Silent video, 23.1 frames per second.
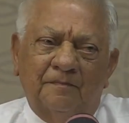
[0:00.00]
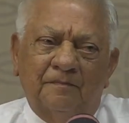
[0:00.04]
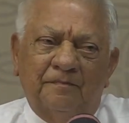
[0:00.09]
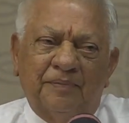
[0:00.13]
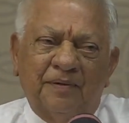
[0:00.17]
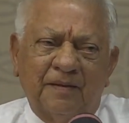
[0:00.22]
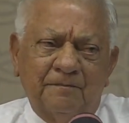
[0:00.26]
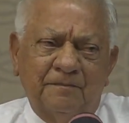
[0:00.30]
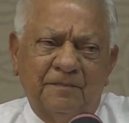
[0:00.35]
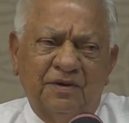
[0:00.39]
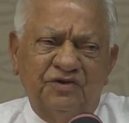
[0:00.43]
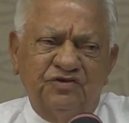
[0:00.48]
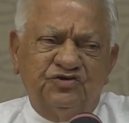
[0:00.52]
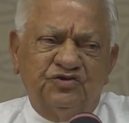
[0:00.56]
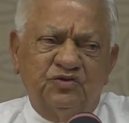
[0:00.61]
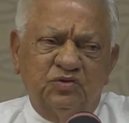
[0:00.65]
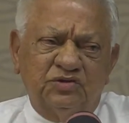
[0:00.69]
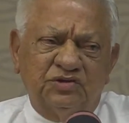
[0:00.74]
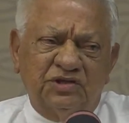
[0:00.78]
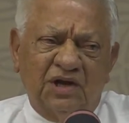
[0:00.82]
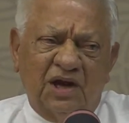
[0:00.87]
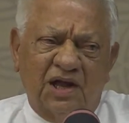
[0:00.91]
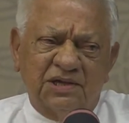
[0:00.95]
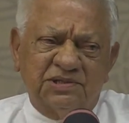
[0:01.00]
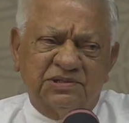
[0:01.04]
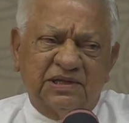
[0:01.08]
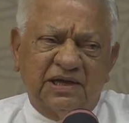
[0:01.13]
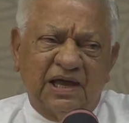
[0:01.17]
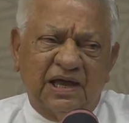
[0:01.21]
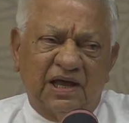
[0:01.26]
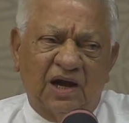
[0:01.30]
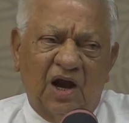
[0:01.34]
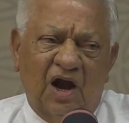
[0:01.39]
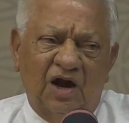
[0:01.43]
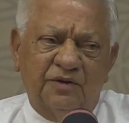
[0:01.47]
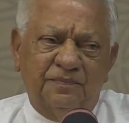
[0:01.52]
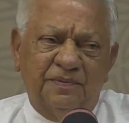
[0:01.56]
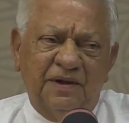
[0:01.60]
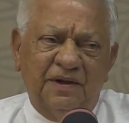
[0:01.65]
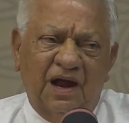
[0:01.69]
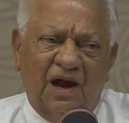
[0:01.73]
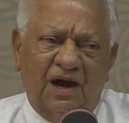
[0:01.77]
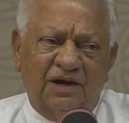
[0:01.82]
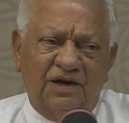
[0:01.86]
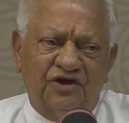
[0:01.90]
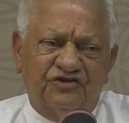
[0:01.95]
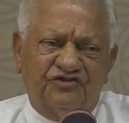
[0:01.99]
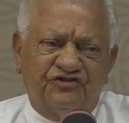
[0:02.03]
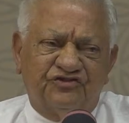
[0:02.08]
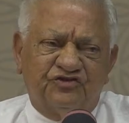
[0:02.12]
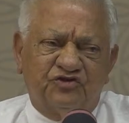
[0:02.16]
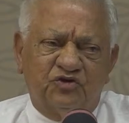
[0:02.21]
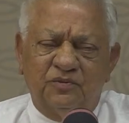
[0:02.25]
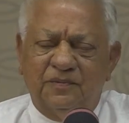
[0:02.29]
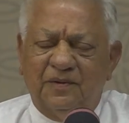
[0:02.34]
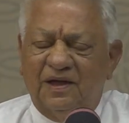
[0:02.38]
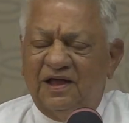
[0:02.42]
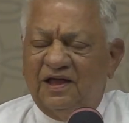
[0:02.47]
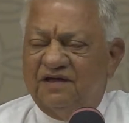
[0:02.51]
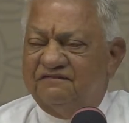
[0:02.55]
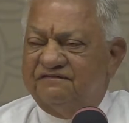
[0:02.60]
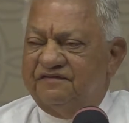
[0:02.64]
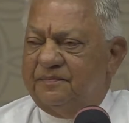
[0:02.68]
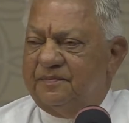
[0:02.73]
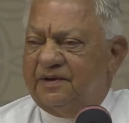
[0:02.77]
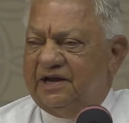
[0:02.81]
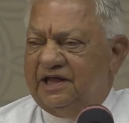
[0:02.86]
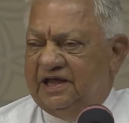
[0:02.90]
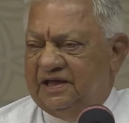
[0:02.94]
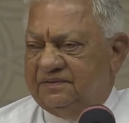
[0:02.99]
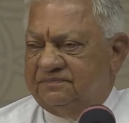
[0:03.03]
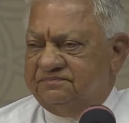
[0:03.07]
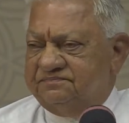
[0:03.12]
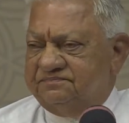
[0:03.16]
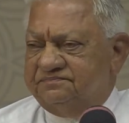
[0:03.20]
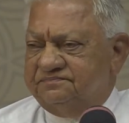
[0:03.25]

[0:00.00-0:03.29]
Brahma Sutras cannot be understood by everybody.